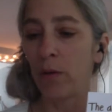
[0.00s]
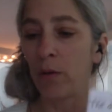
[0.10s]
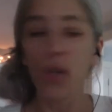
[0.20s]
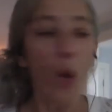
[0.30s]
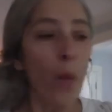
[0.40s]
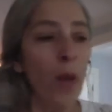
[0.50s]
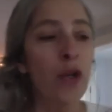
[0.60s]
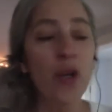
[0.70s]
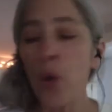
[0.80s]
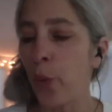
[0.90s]
No one
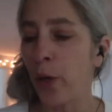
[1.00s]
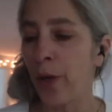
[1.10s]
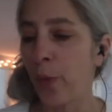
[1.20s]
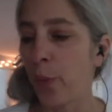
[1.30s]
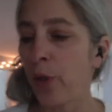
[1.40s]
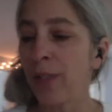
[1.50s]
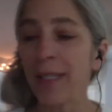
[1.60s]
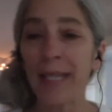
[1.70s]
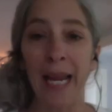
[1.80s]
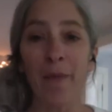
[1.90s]
knew where the words
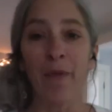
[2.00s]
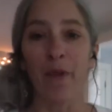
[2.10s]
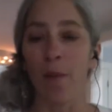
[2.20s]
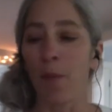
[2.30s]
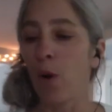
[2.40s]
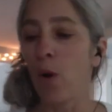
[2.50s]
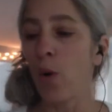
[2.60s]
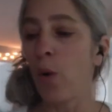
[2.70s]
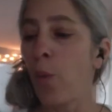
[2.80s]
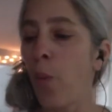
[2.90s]
came from
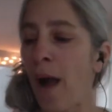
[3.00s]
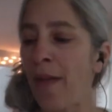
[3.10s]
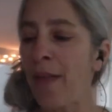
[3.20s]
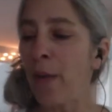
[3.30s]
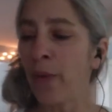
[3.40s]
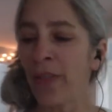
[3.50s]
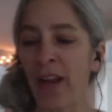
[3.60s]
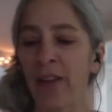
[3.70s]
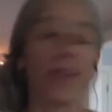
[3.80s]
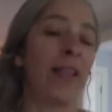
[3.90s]
or why they were
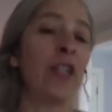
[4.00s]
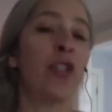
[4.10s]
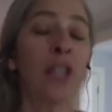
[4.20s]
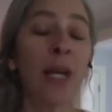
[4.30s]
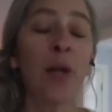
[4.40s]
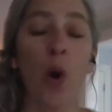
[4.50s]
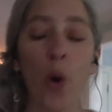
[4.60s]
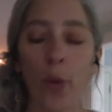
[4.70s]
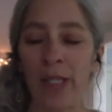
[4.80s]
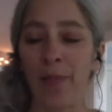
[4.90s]
there. They just had
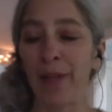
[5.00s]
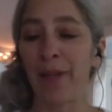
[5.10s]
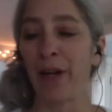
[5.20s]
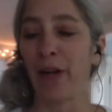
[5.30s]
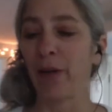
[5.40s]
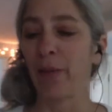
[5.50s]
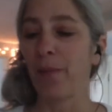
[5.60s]
always been there.